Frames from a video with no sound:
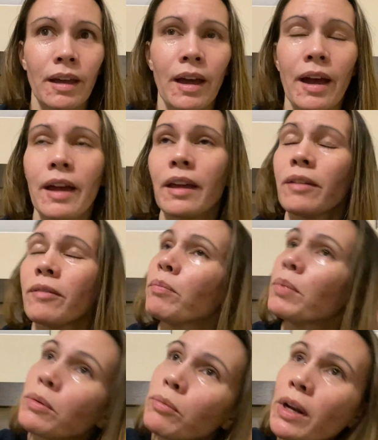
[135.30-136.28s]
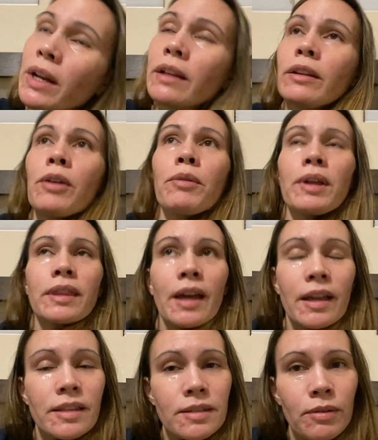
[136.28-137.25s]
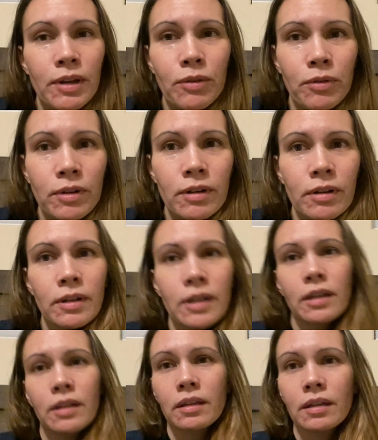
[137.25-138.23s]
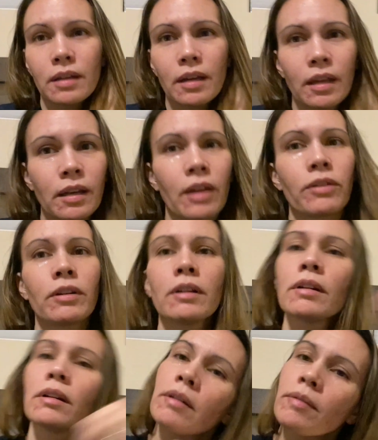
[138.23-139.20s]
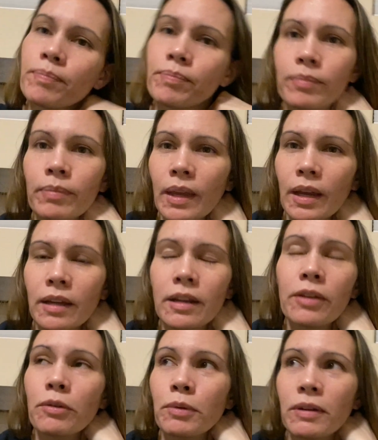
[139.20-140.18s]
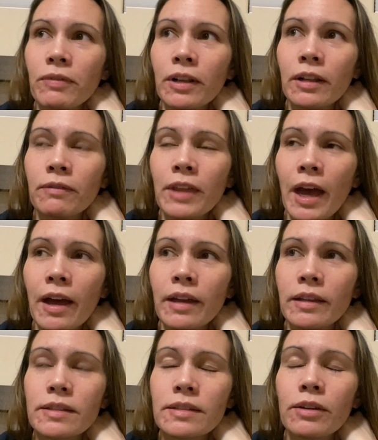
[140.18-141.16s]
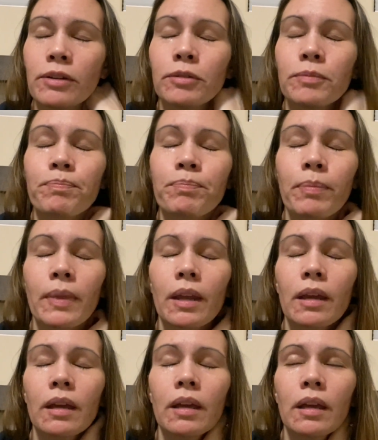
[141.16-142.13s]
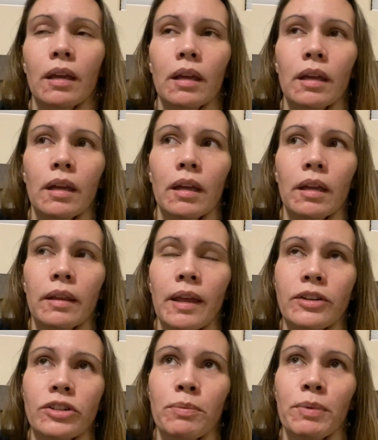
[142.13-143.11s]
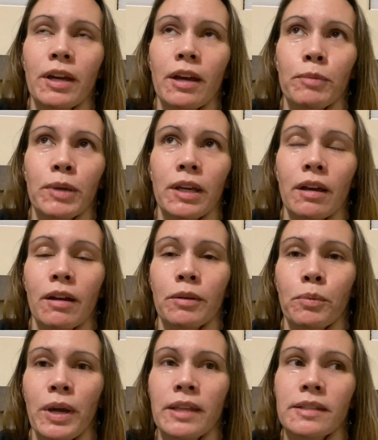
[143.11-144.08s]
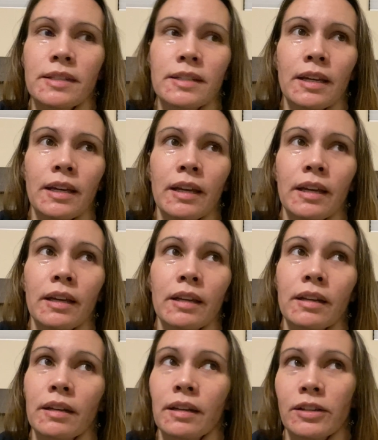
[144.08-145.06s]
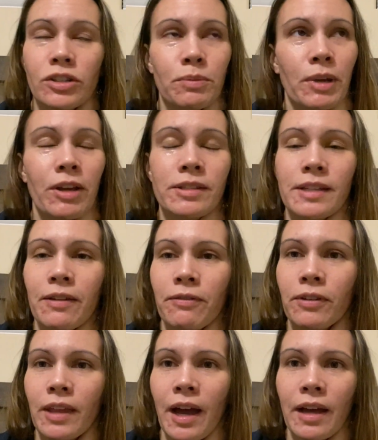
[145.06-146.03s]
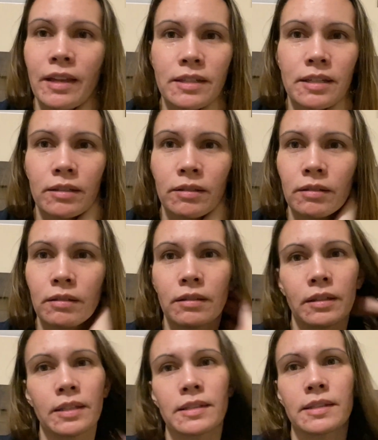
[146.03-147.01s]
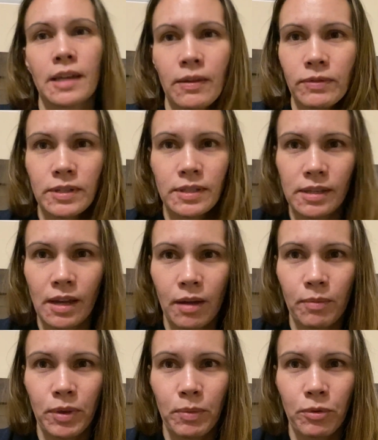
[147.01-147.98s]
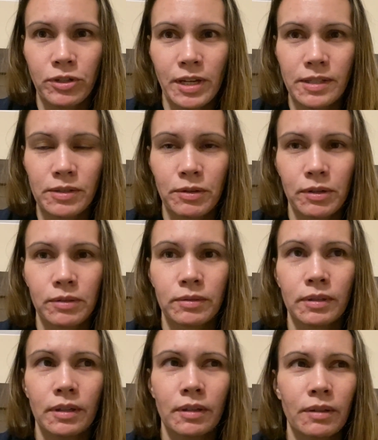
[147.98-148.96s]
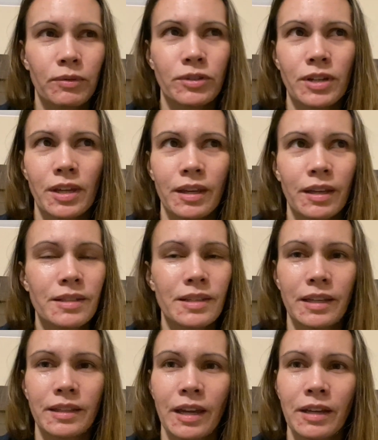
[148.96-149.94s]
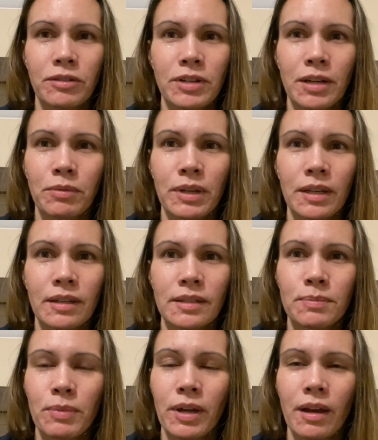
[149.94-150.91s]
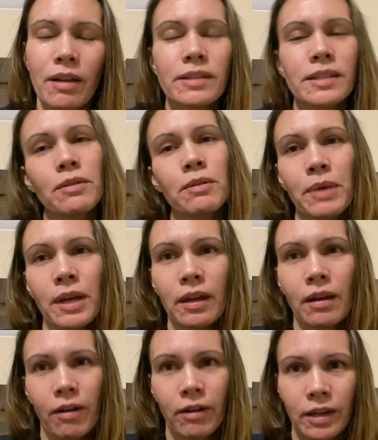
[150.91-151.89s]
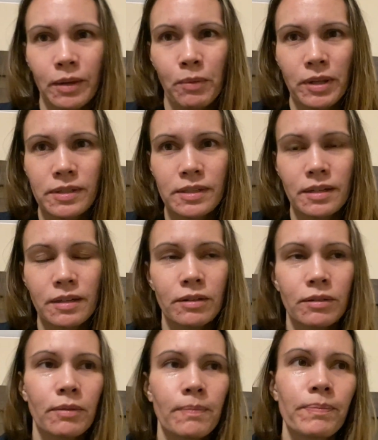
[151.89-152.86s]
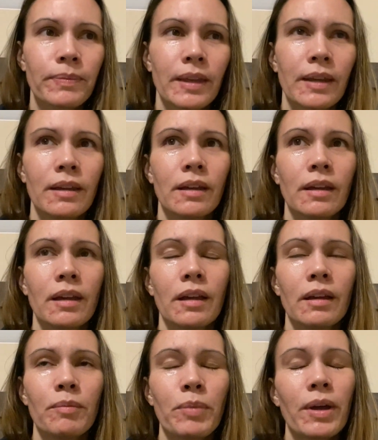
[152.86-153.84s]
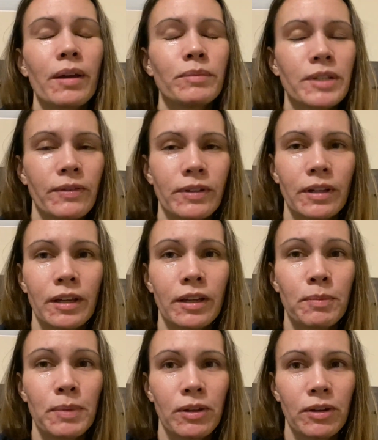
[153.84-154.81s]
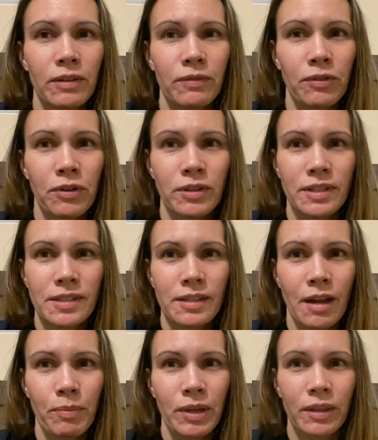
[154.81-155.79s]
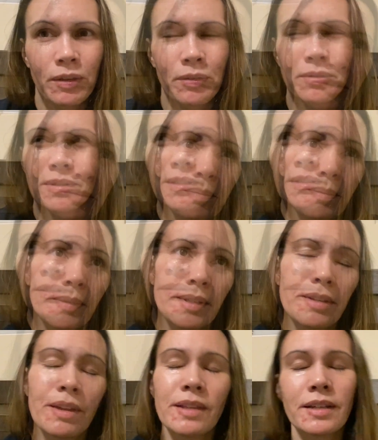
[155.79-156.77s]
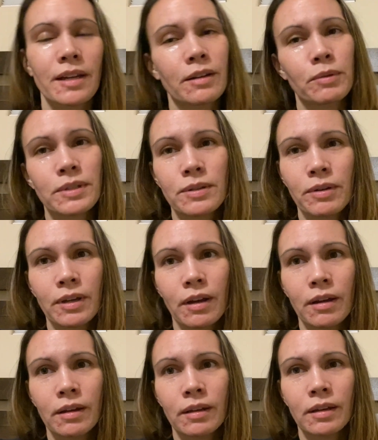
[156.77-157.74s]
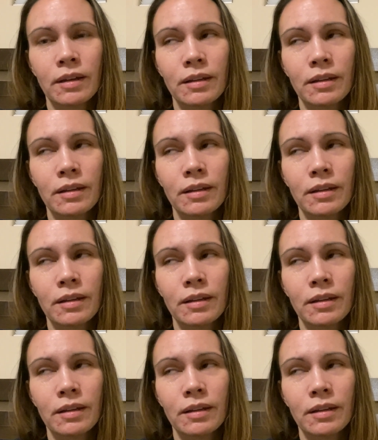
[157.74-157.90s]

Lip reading: I've been running low on that, so I ordered another refill of that. So that should be coming on Wednesday, and I should be all set for that till it's safe to stop the progesterone, which I think is like 9 or 10 weeks, but I'll see what my RE wants to do. But I'm definitely going to be looking forward to stopping those. So that's kind of what's going on.